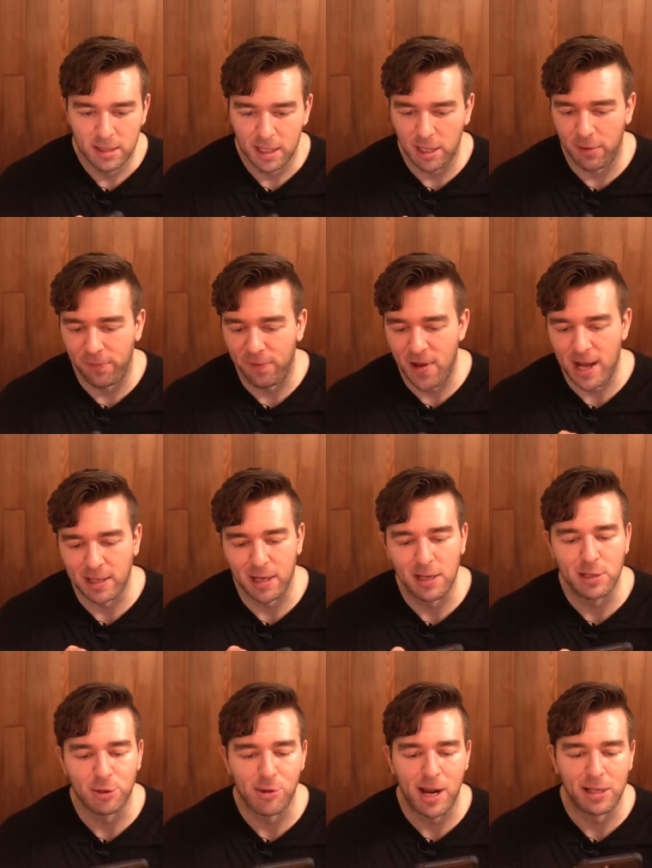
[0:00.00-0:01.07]
like, the fact that he
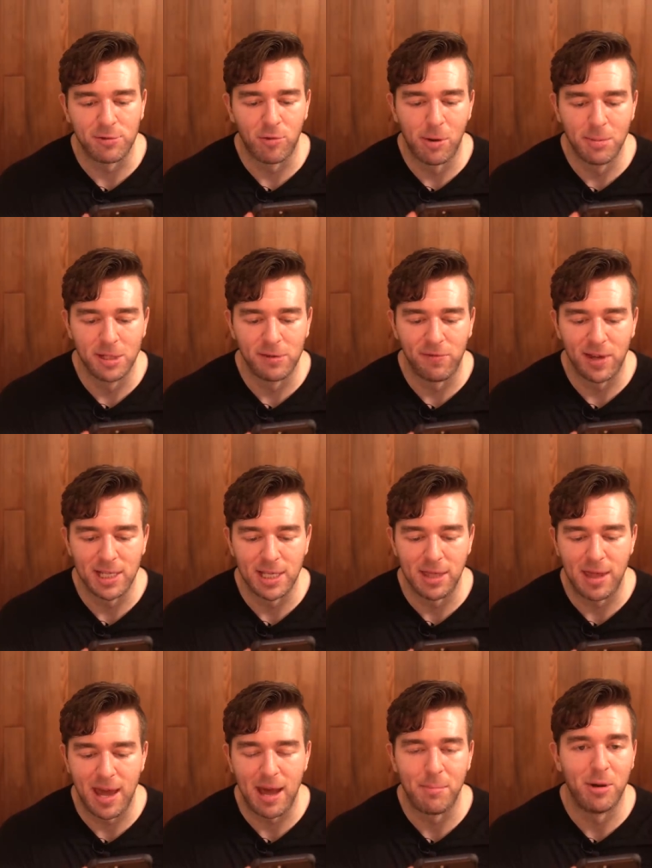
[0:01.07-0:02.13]
transformed his face that